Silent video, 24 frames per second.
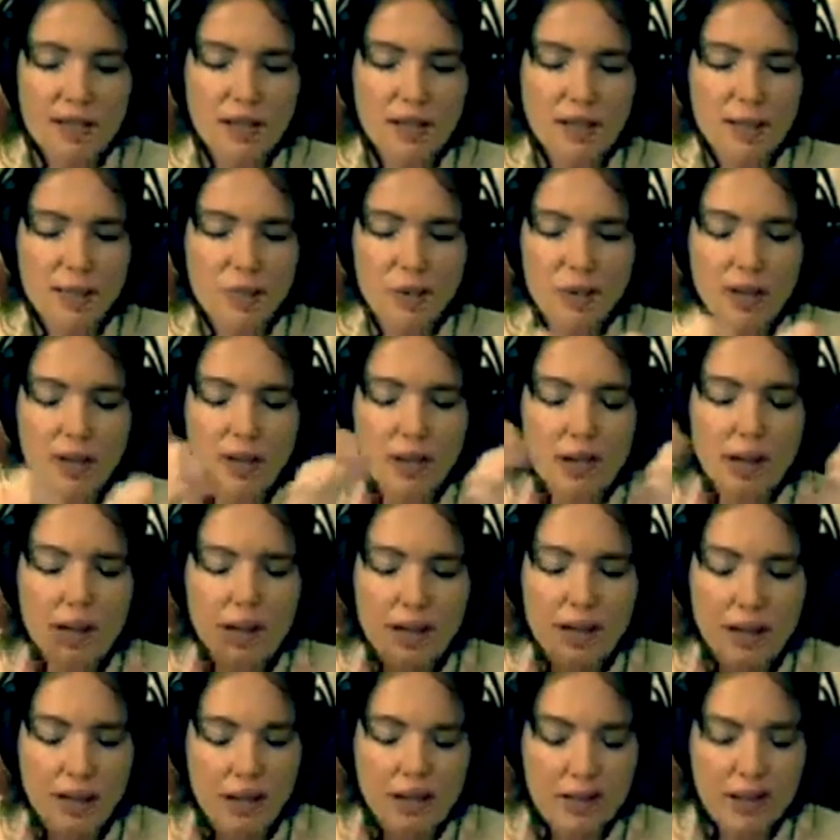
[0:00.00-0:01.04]
bringing
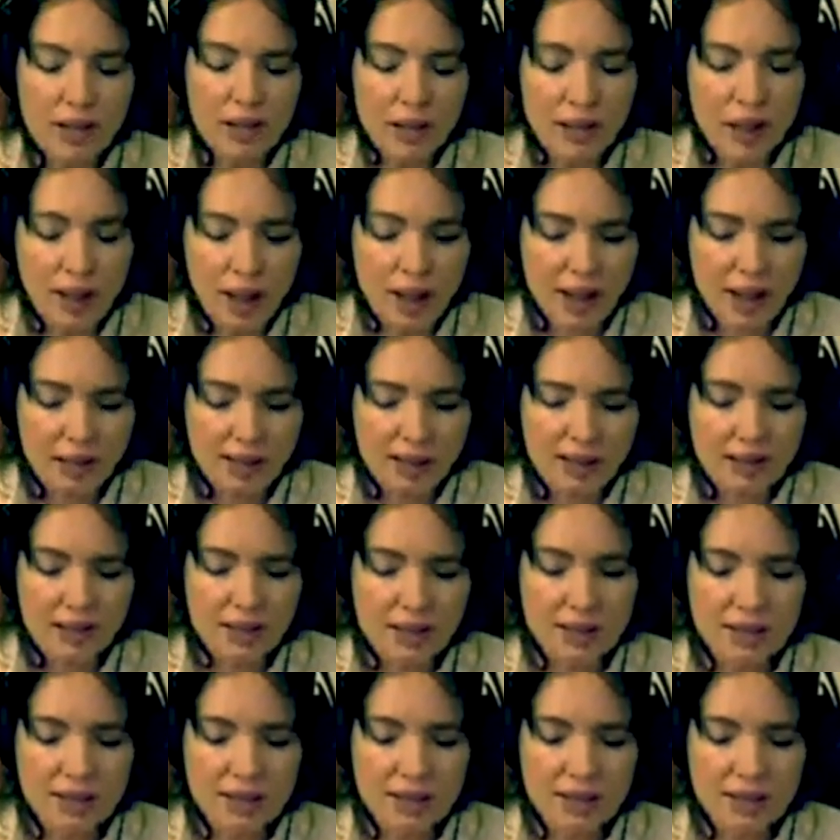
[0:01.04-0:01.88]
the light